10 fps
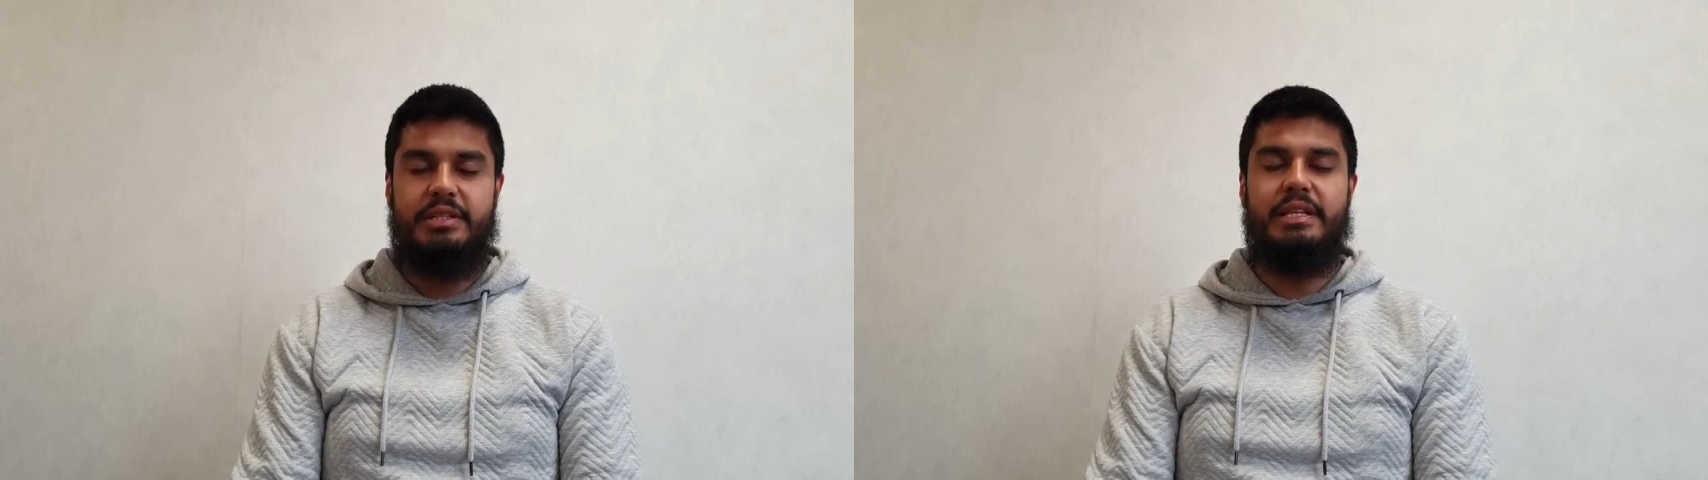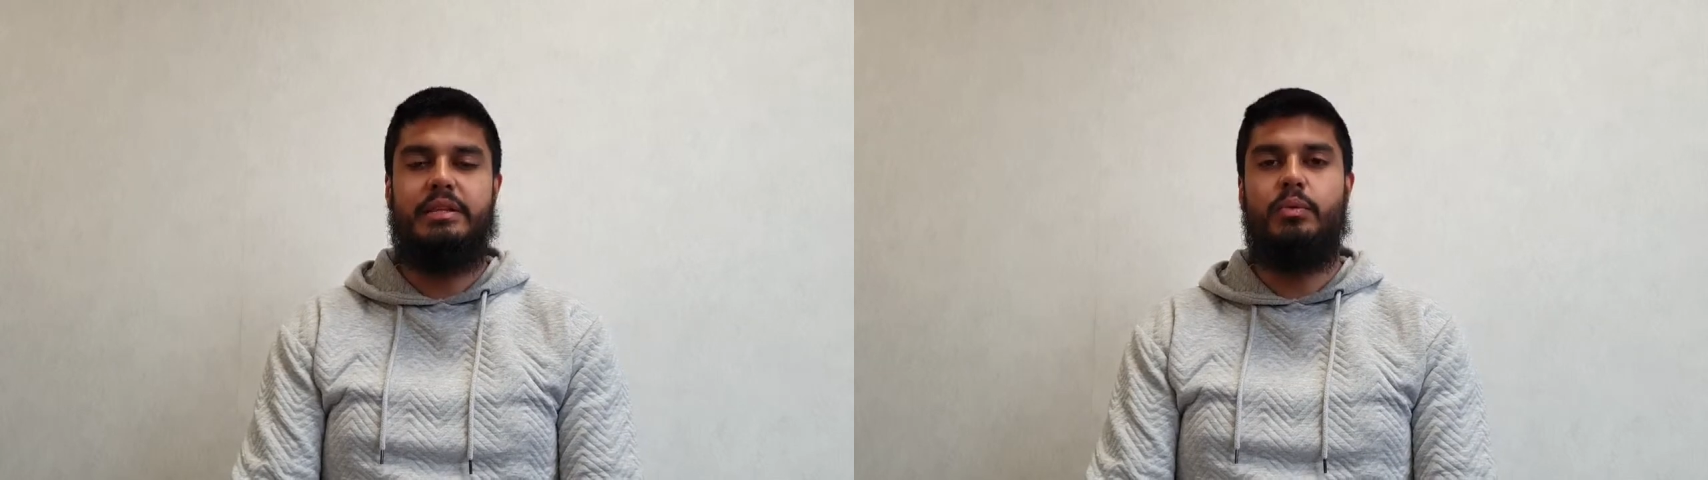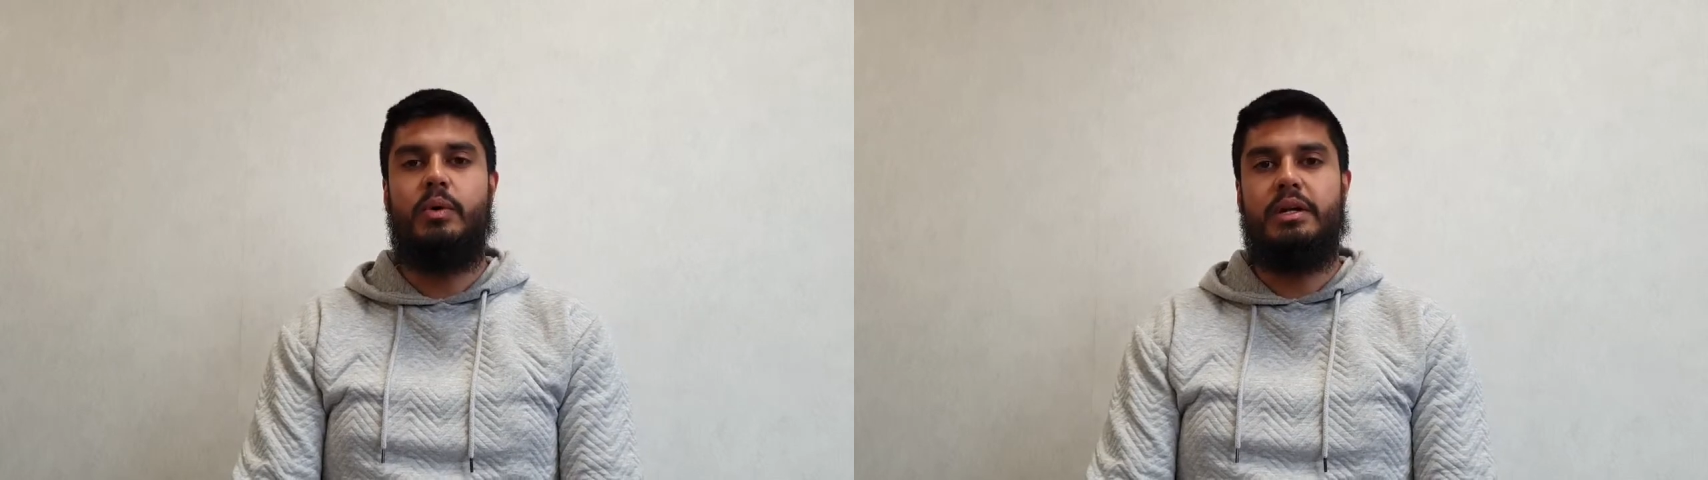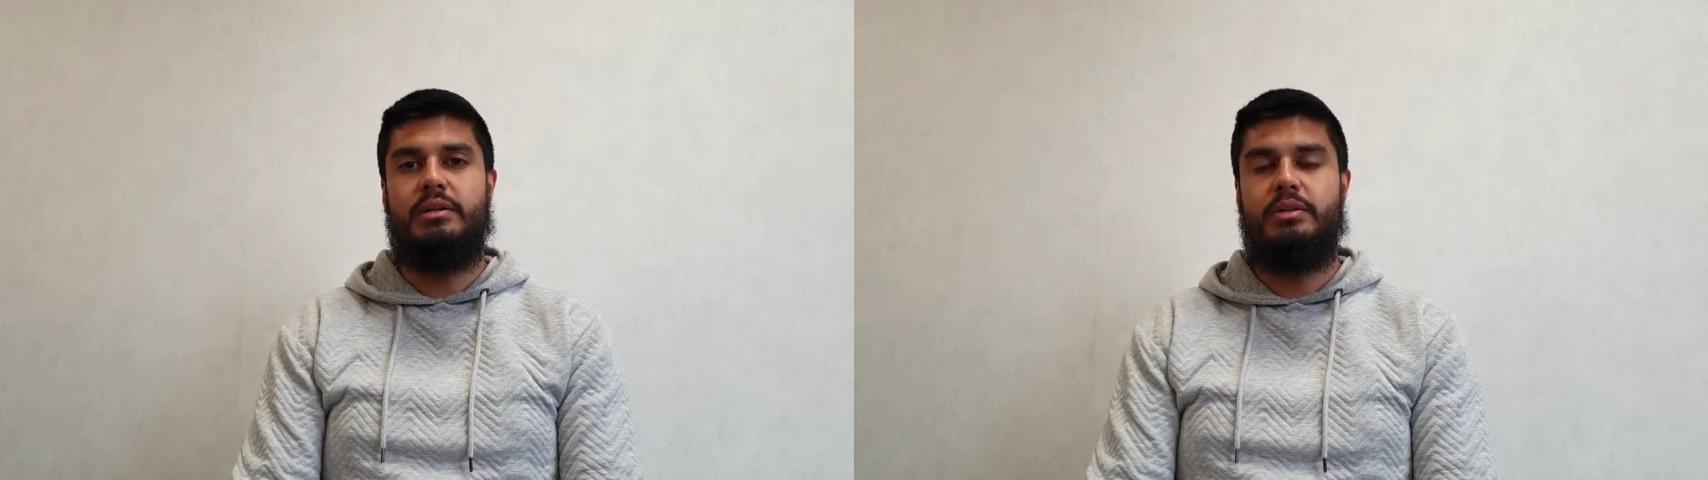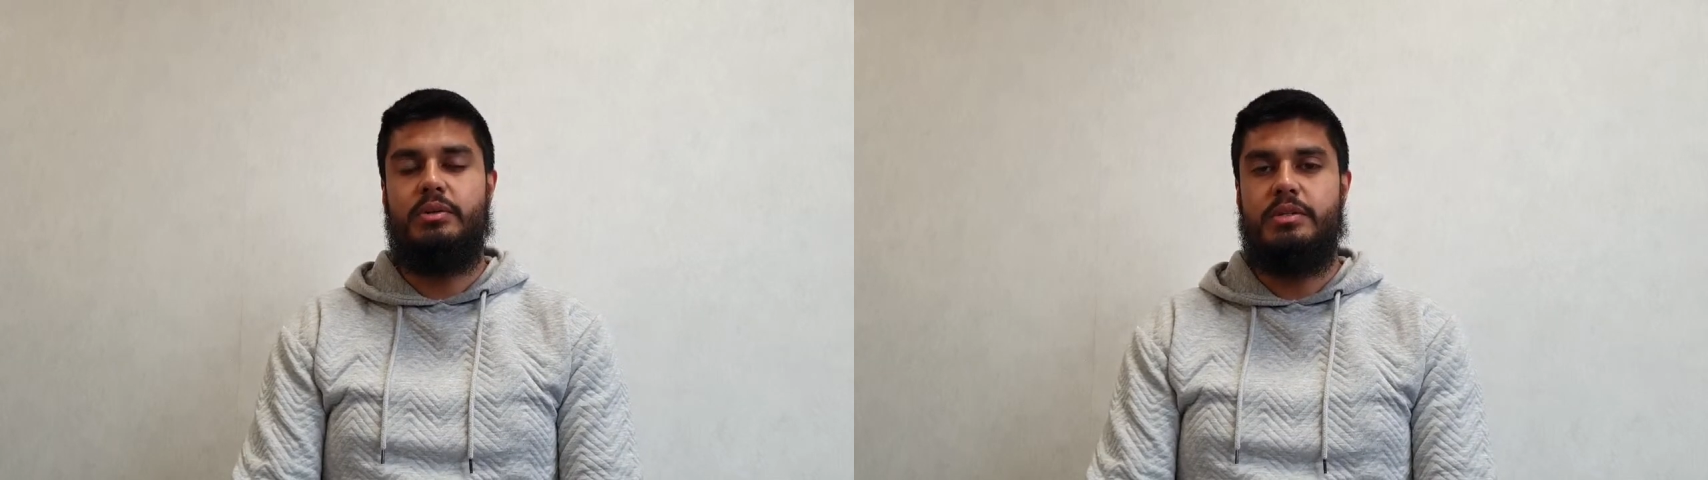then the
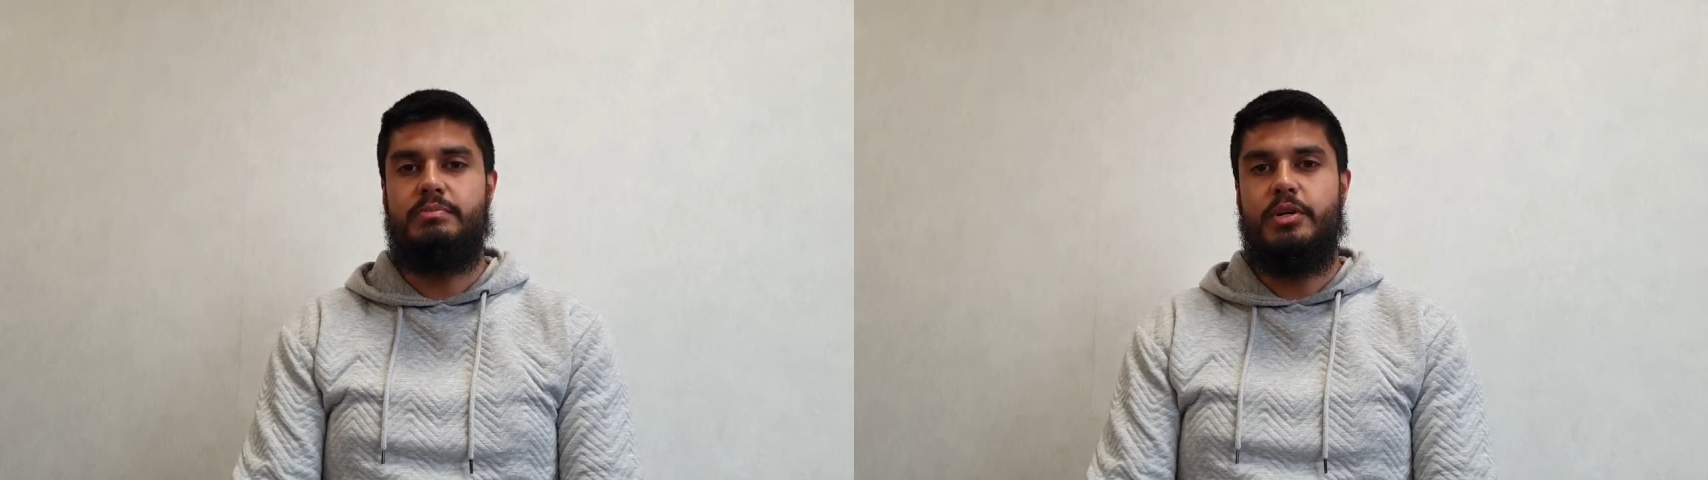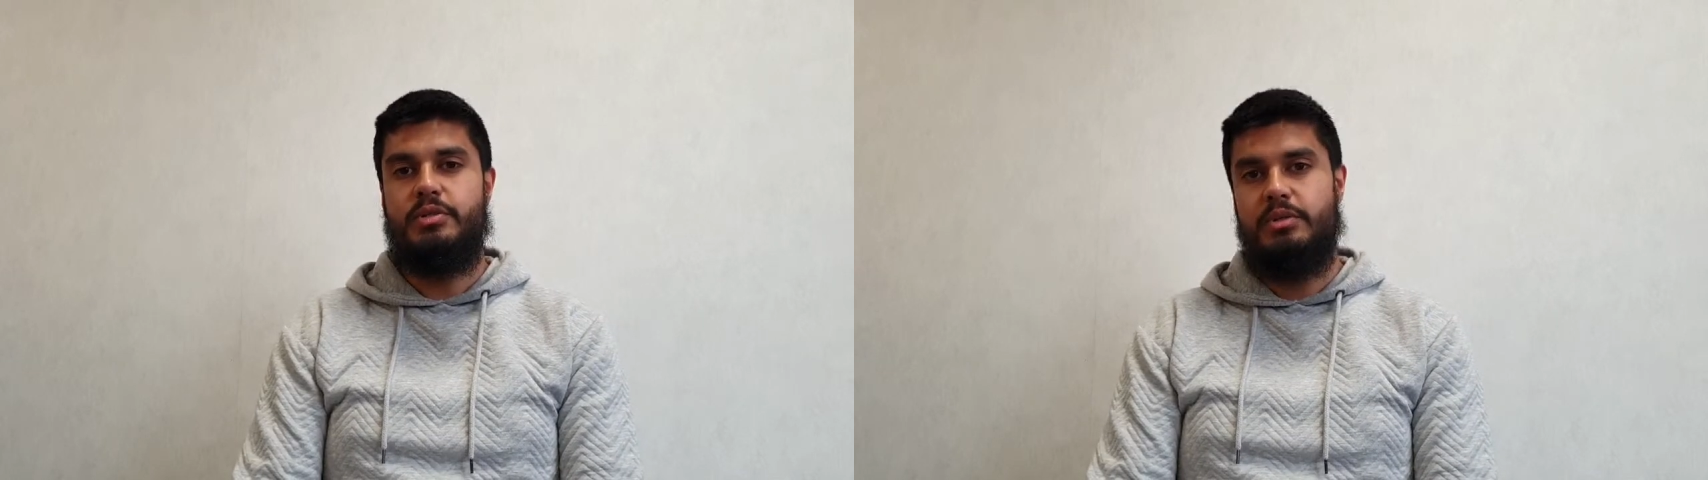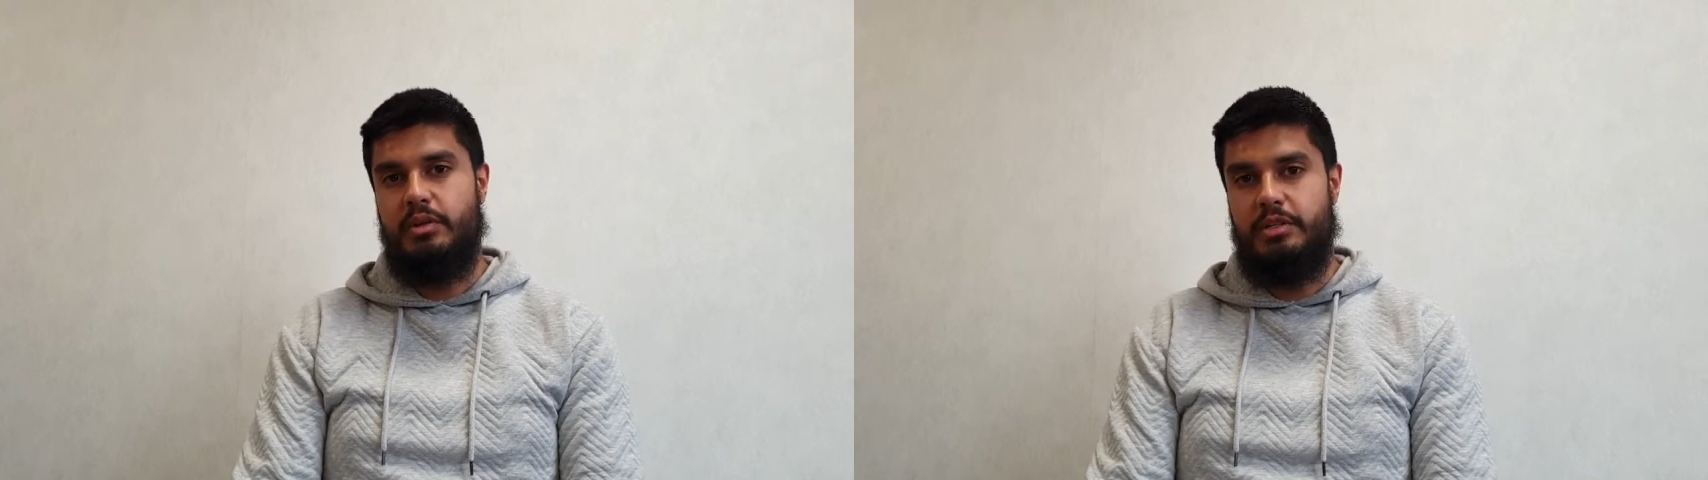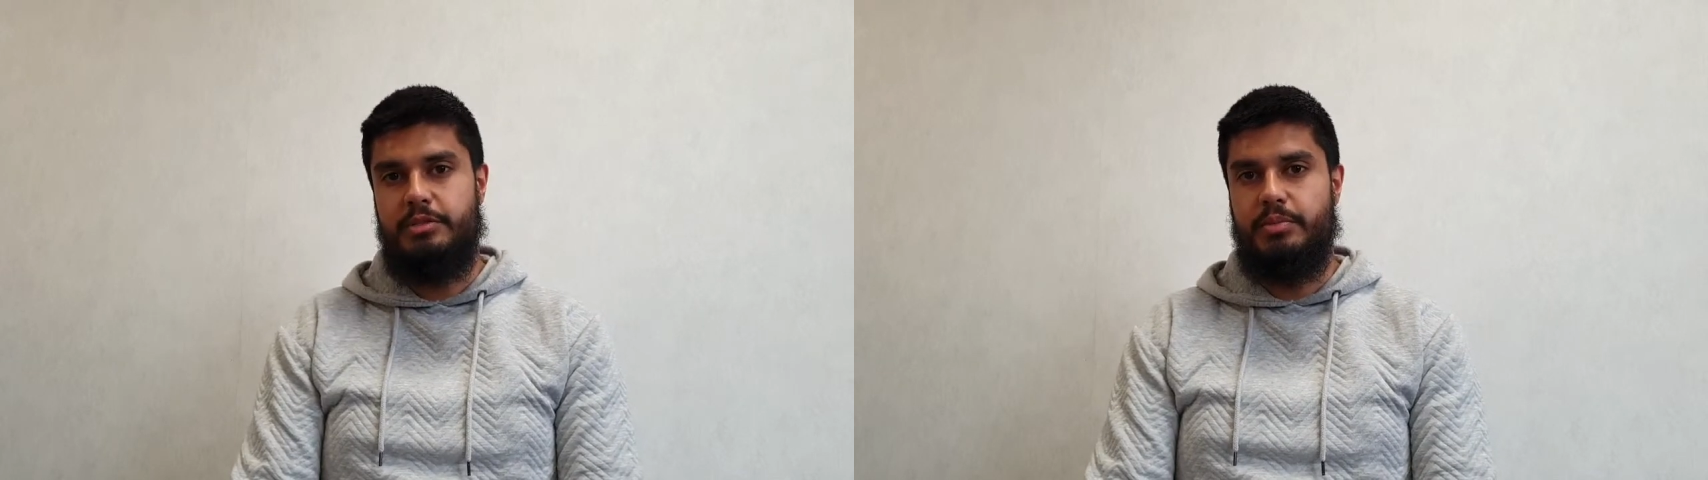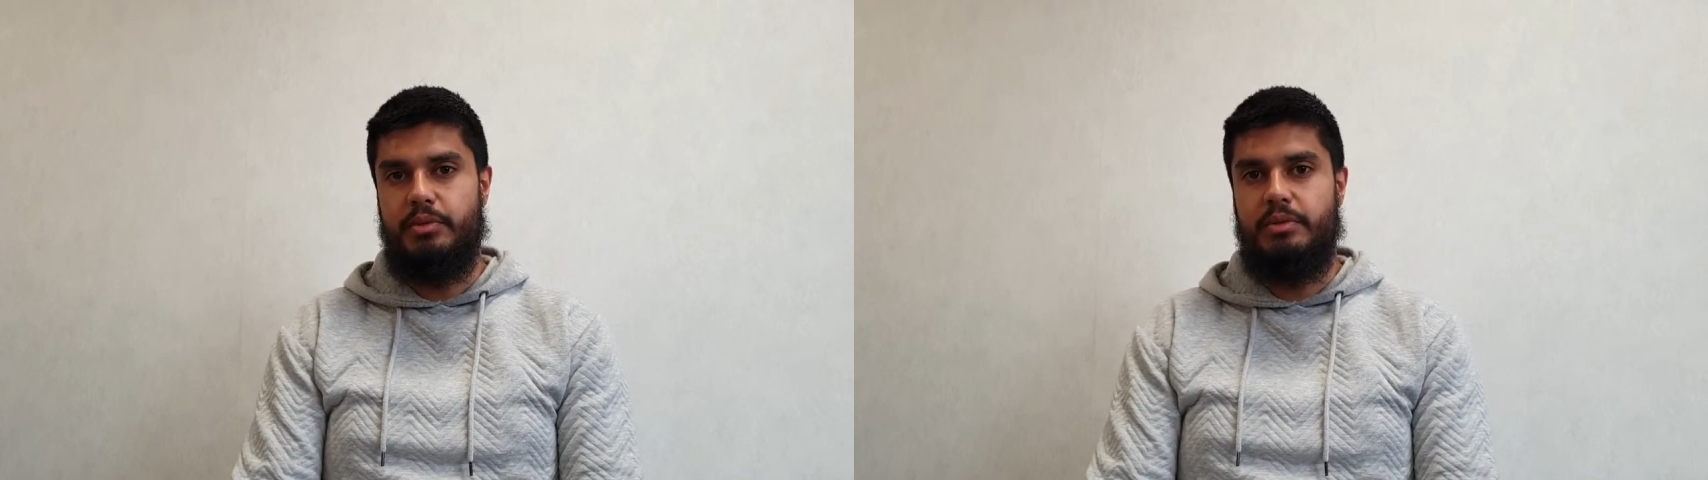one who is most
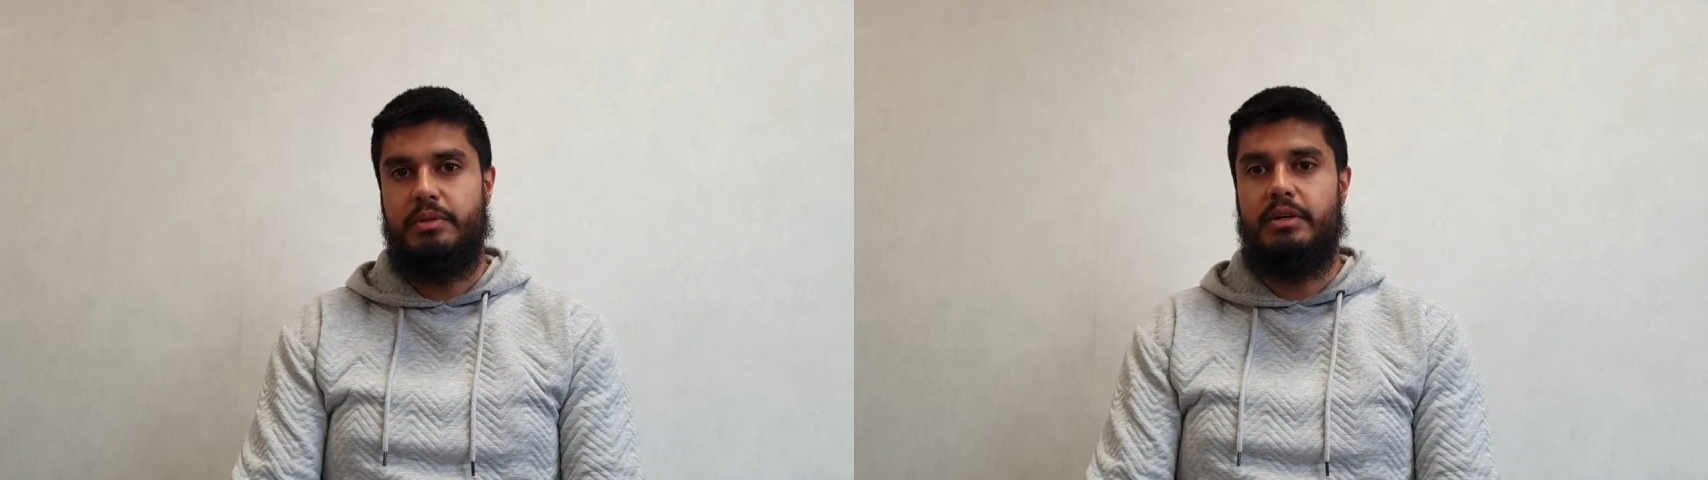knowledgeable